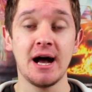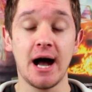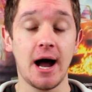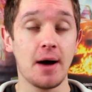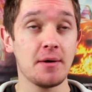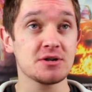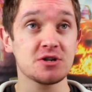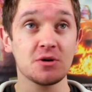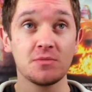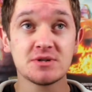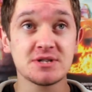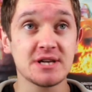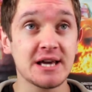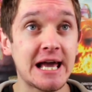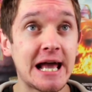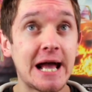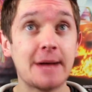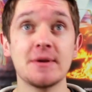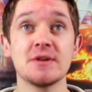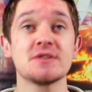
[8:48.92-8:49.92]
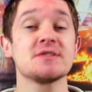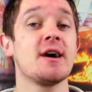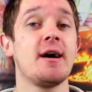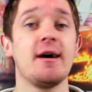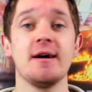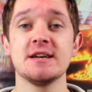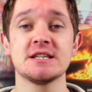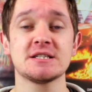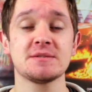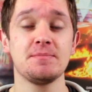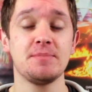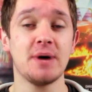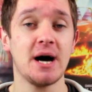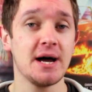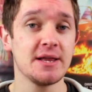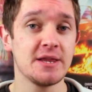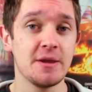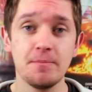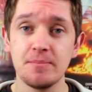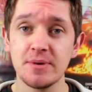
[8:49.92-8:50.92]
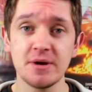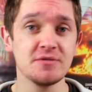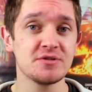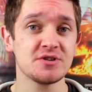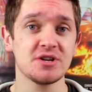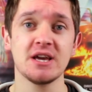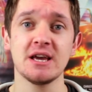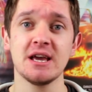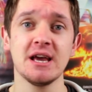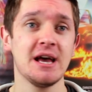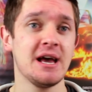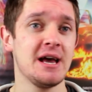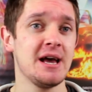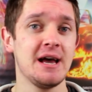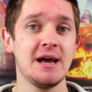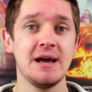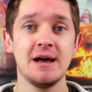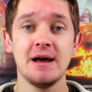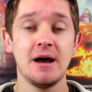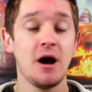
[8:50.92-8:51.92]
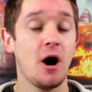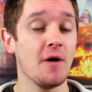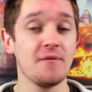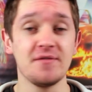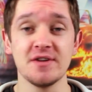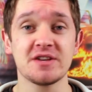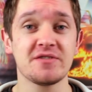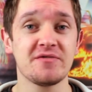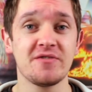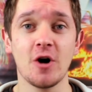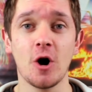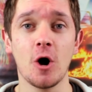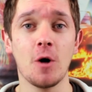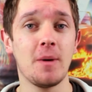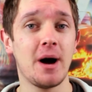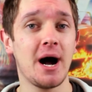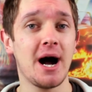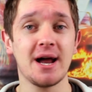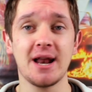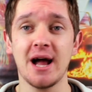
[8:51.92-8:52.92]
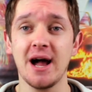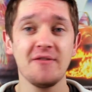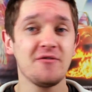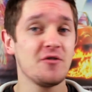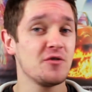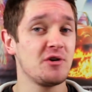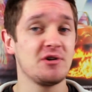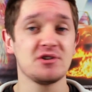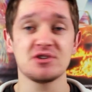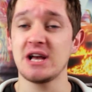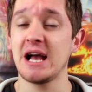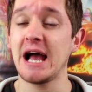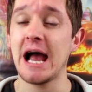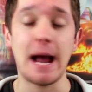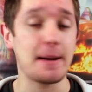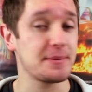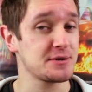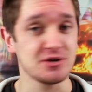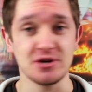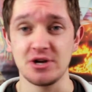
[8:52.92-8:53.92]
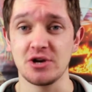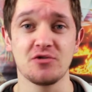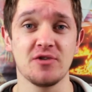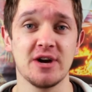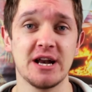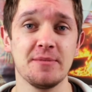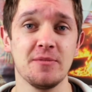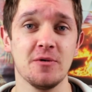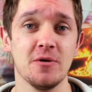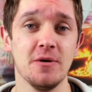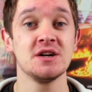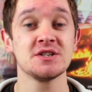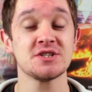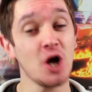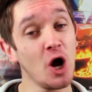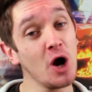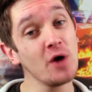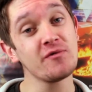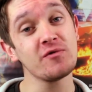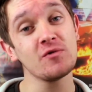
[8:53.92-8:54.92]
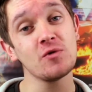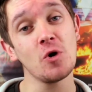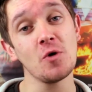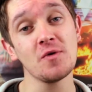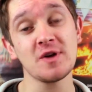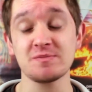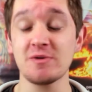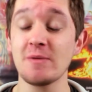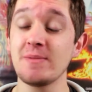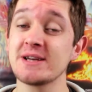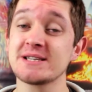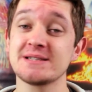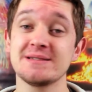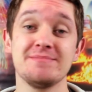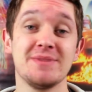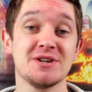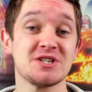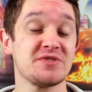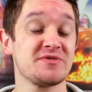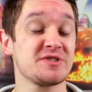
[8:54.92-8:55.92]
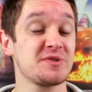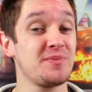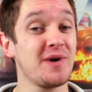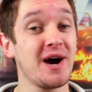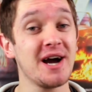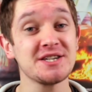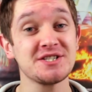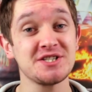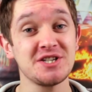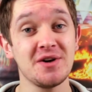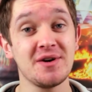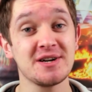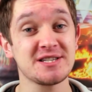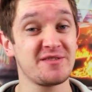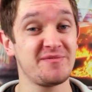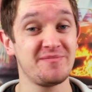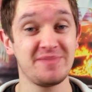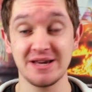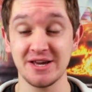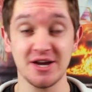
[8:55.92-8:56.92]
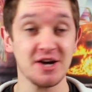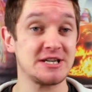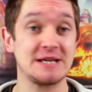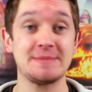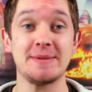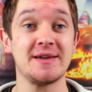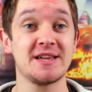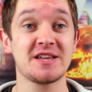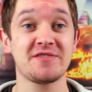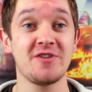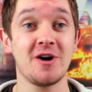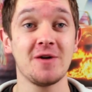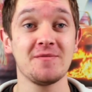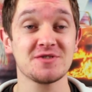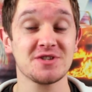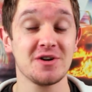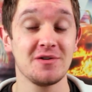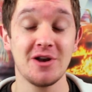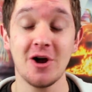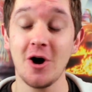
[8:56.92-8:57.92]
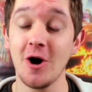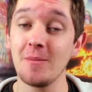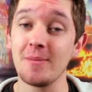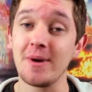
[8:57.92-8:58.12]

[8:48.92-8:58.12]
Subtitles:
I was almost hypnotised by the beauty of this film, and I thought it was absolutely incredible. So overall, this probably isn't much of a surprise to you as I've been gushing about this film for so long,